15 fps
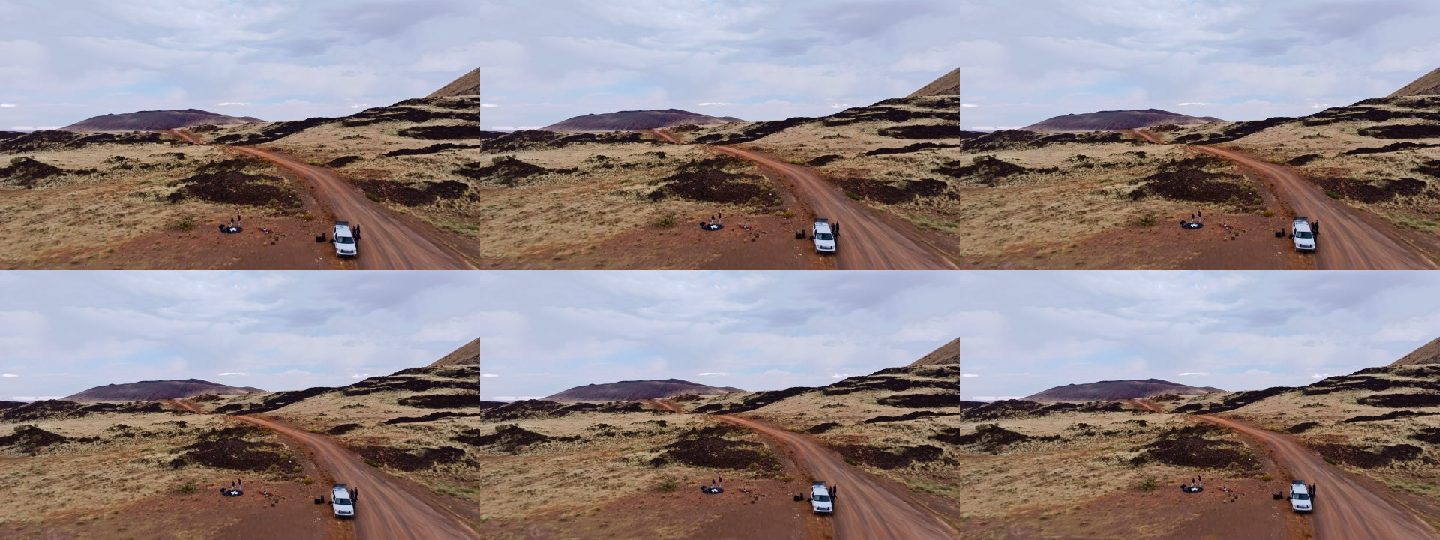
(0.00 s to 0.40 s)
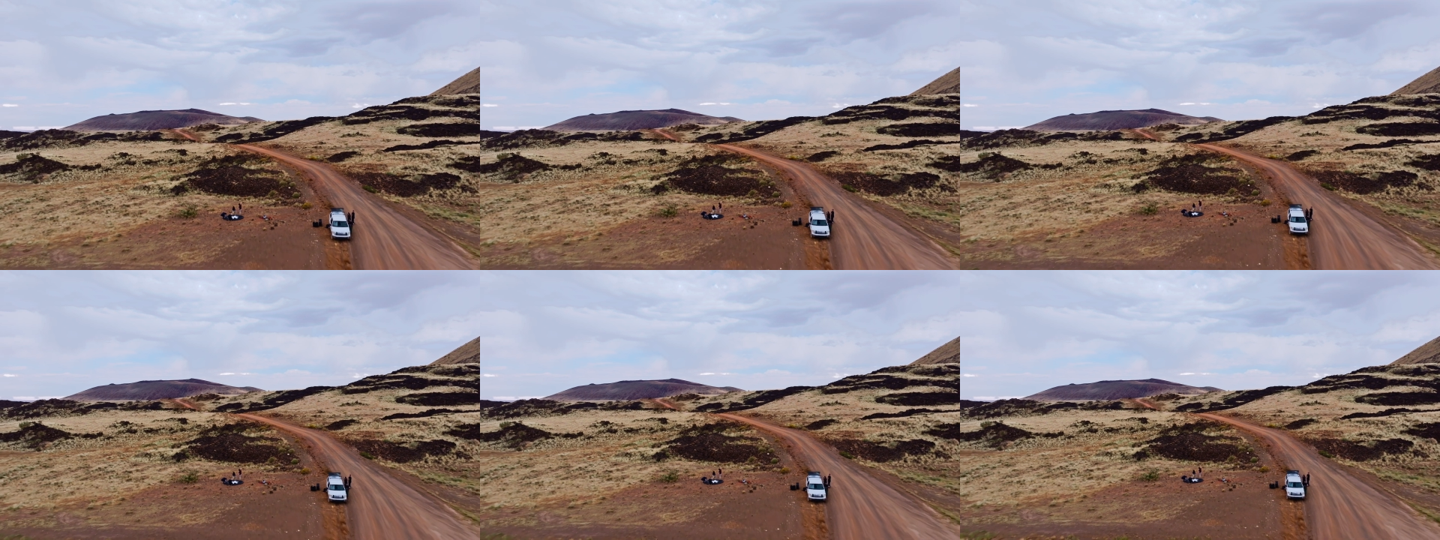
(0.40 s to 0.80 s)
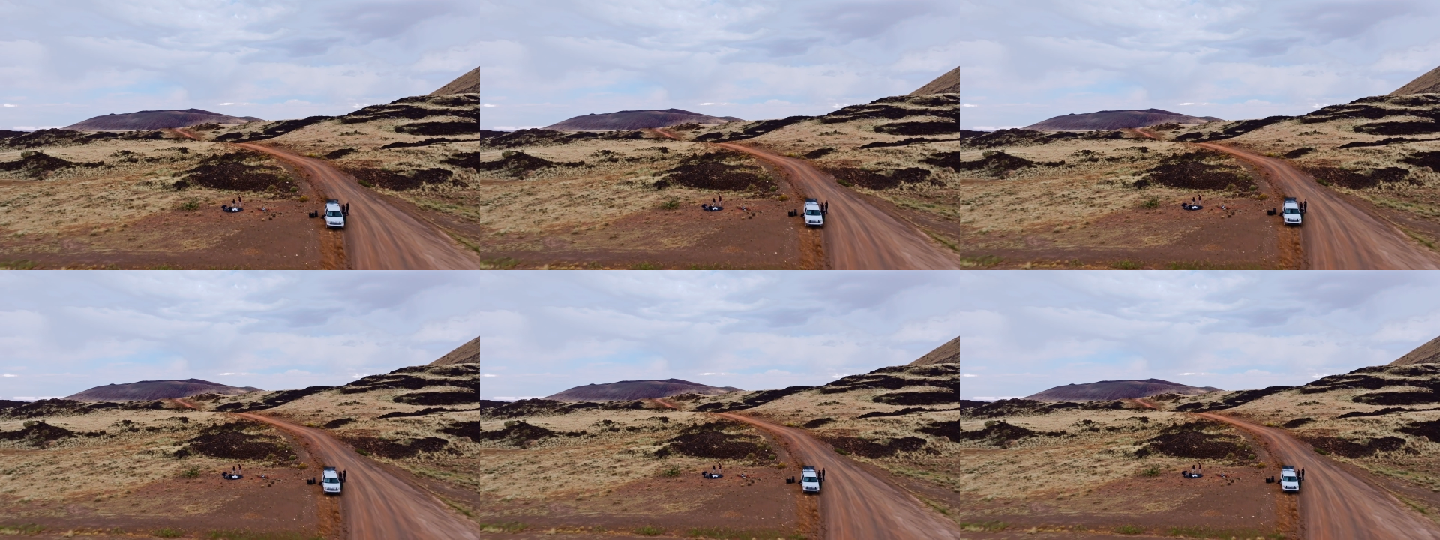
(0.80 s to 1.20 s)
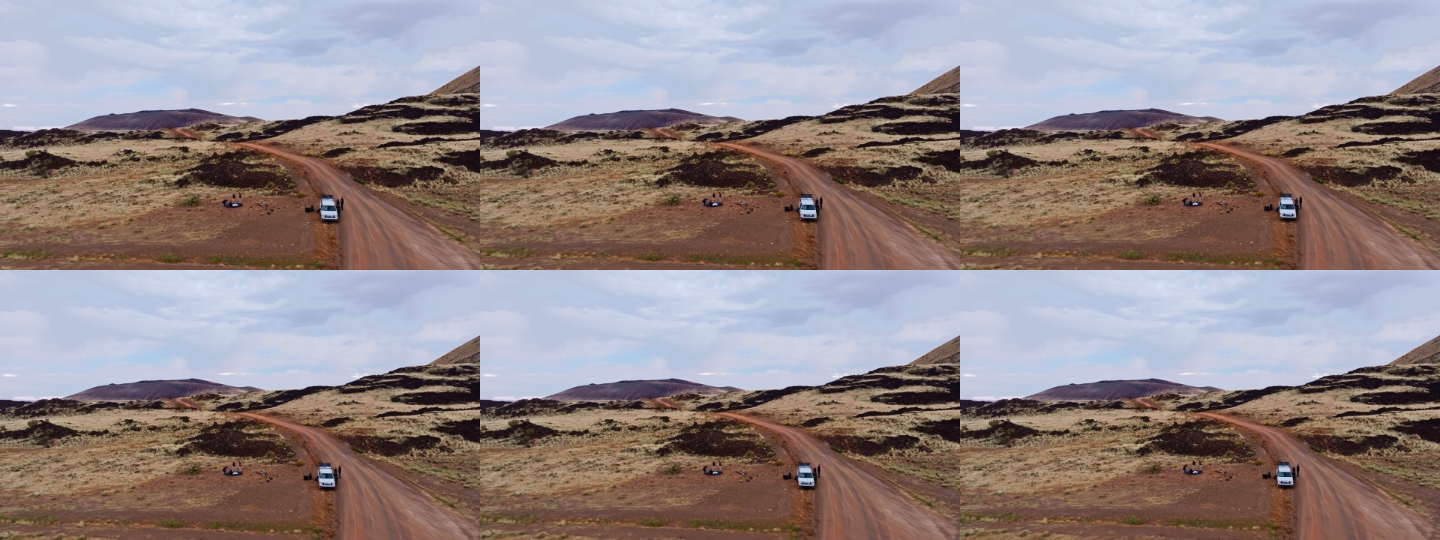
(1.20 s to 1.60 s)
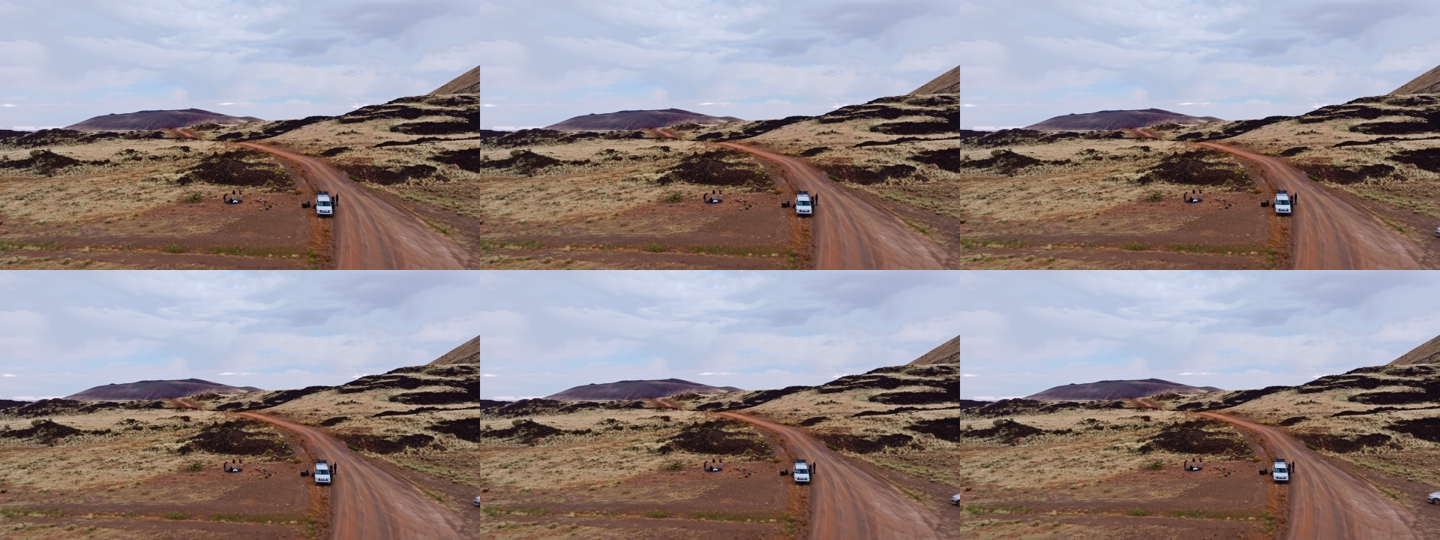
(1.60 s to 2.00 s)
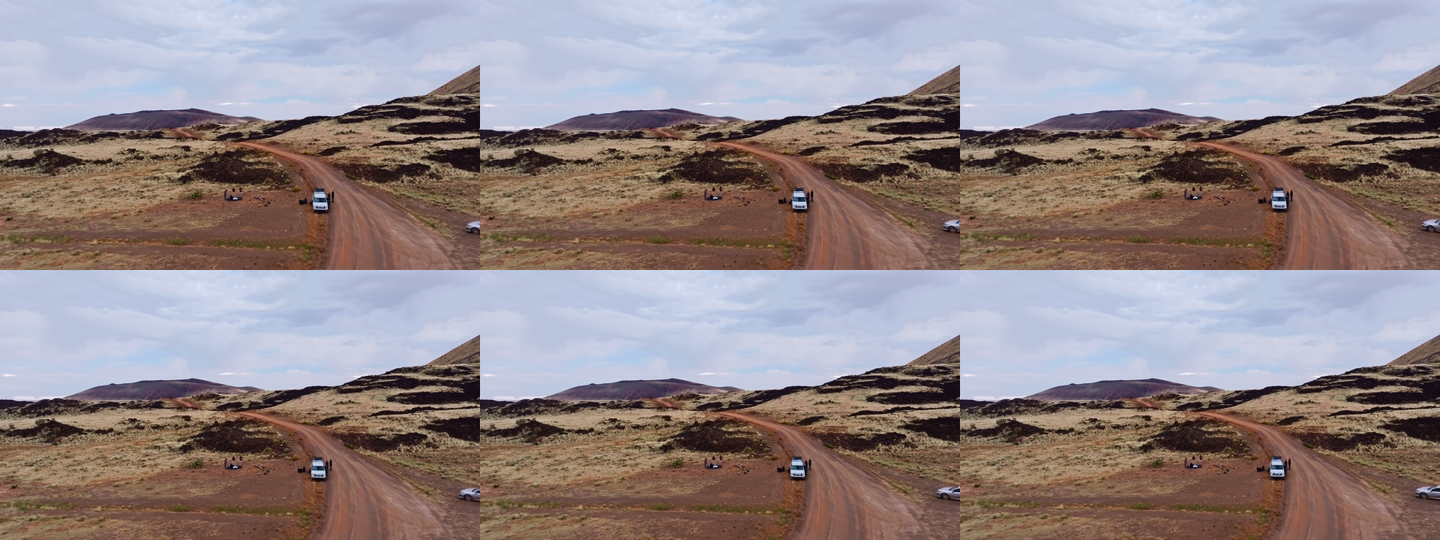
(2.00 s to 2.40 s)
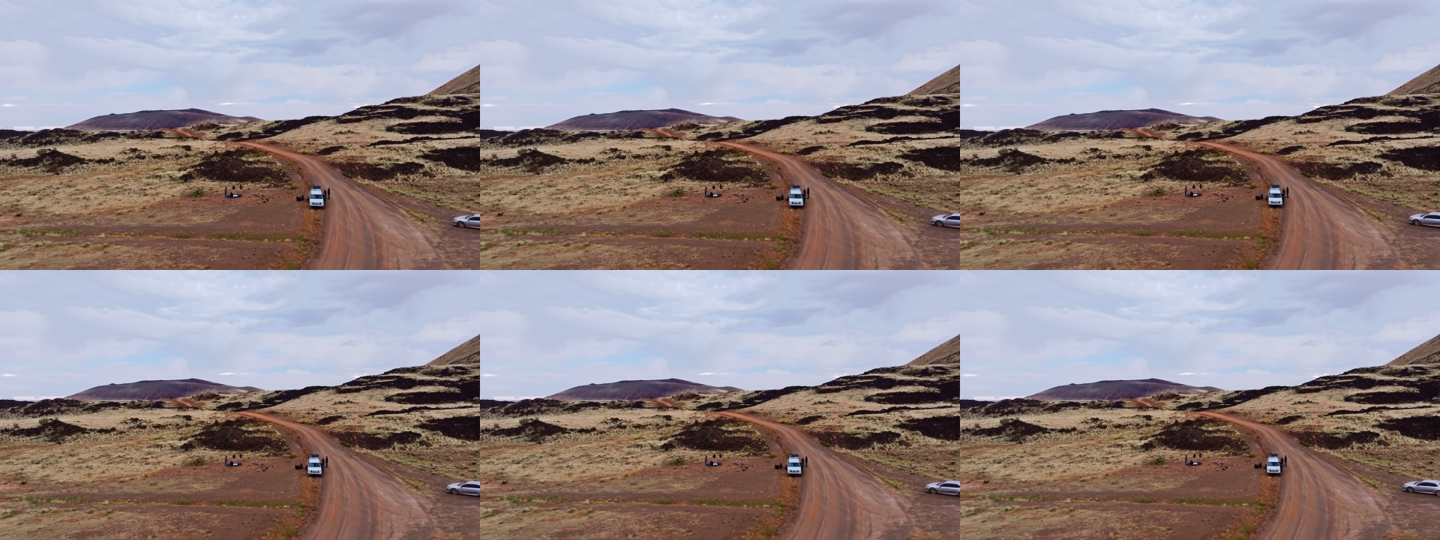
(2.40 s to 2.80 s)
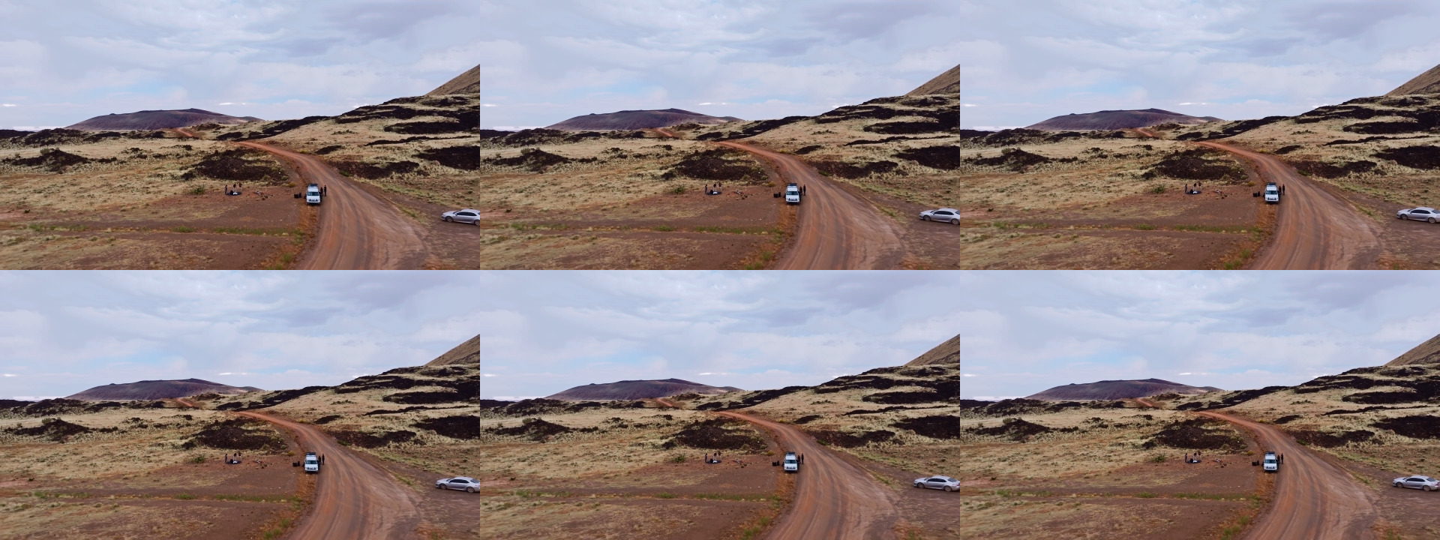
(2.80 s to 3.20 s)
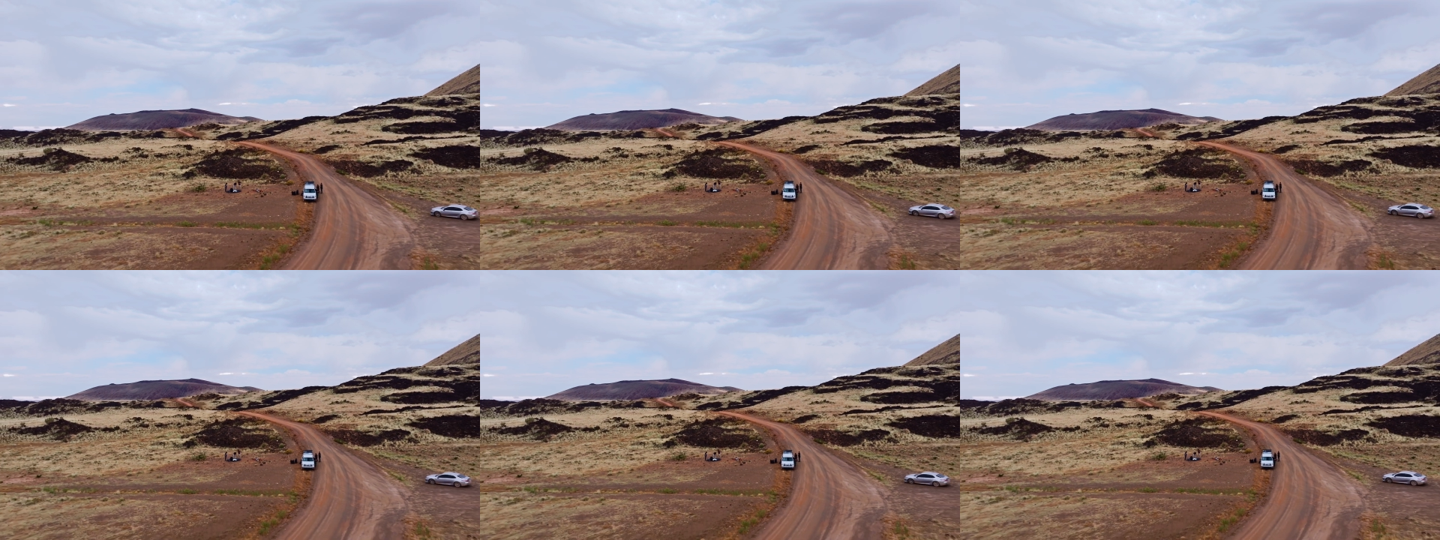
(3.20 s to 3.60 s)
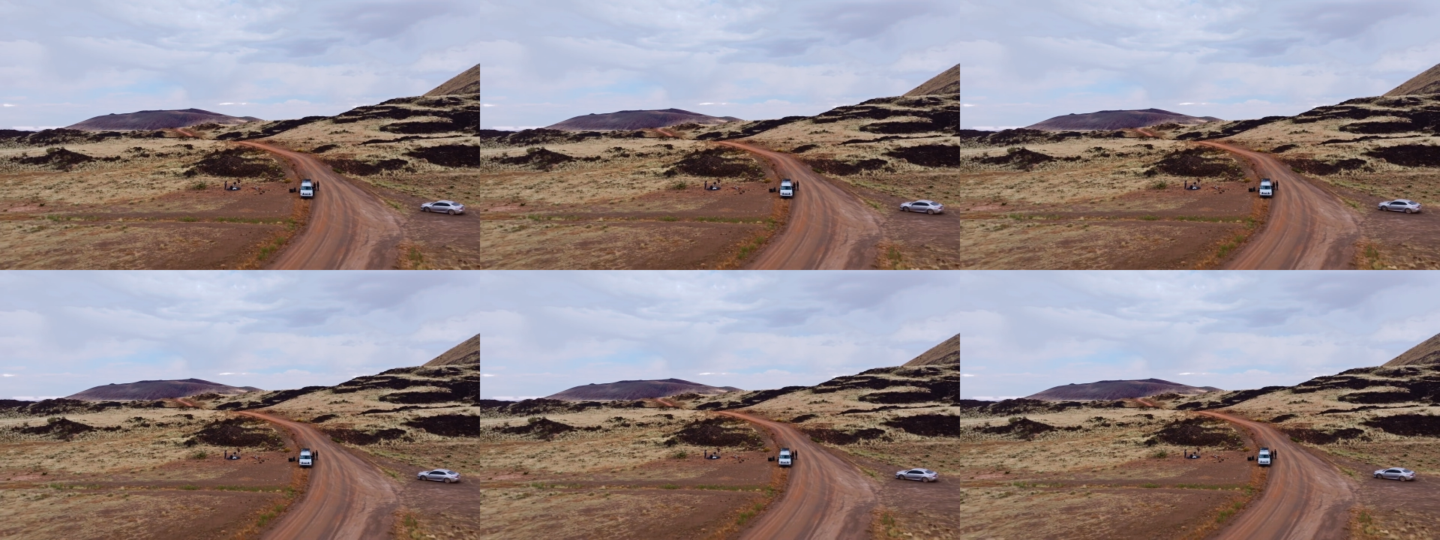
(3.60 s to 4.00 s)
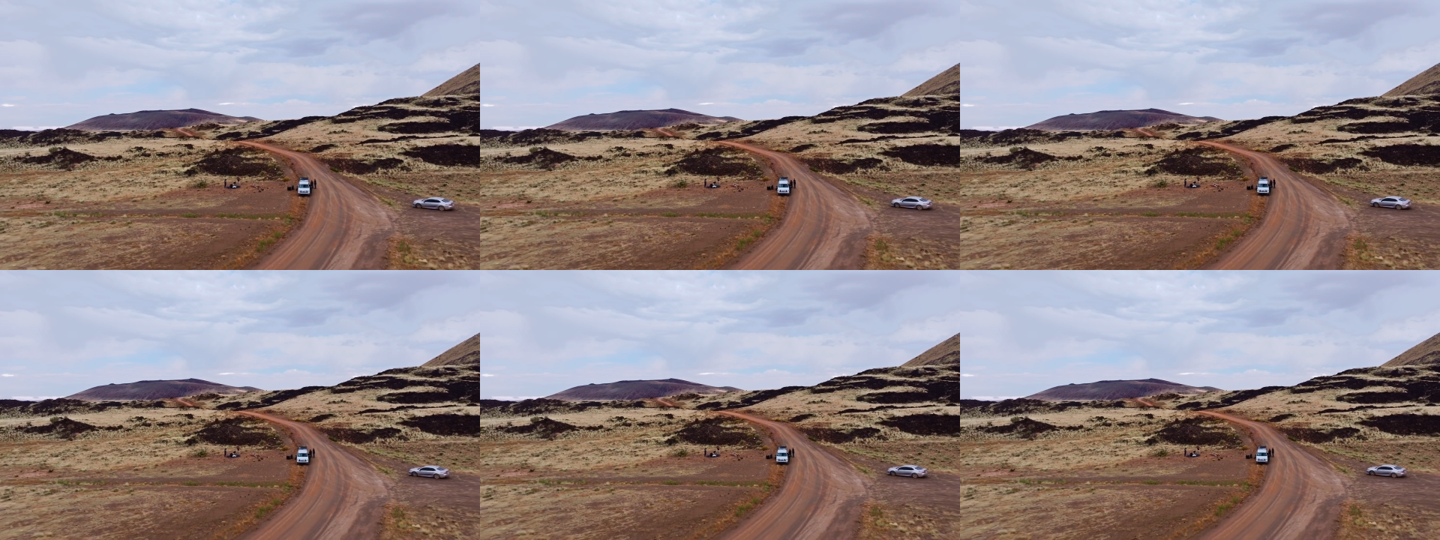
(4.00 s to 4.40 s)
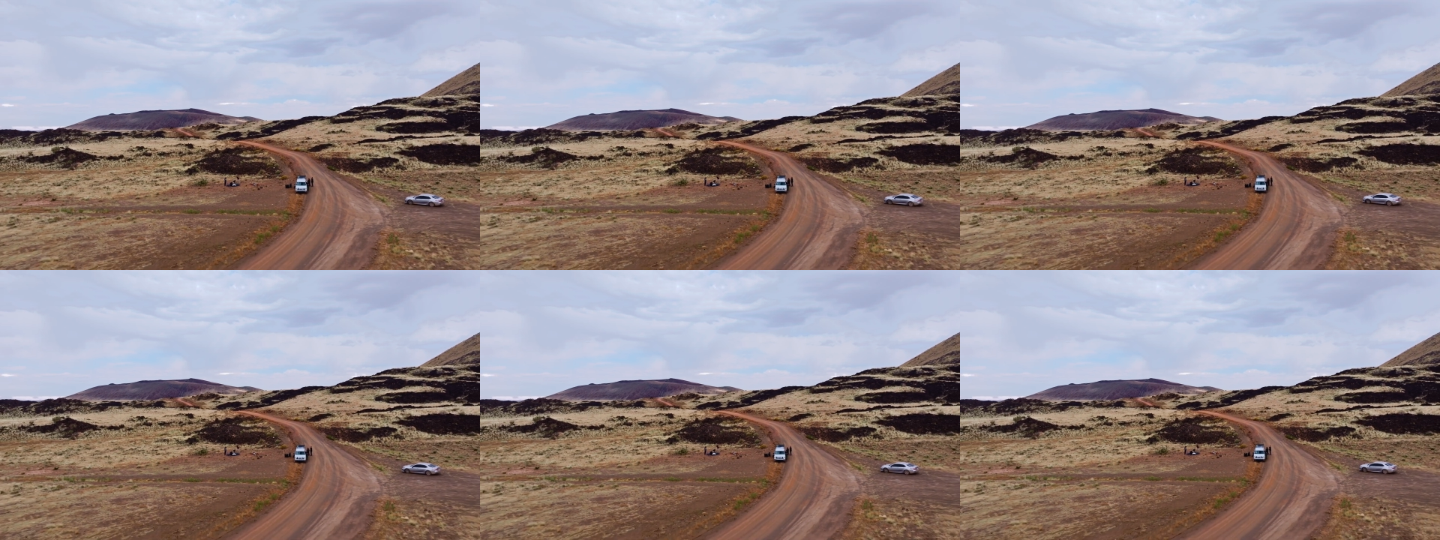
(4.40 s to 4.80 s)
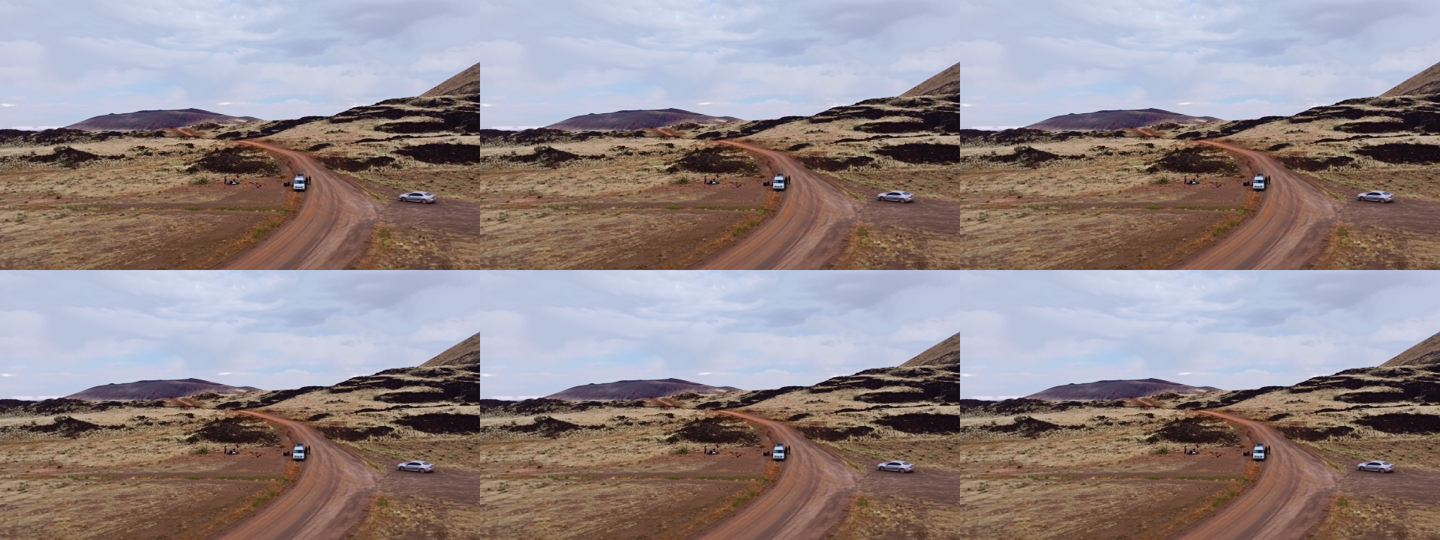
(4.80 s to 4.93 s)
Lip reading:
Nobody's mouth can be seen.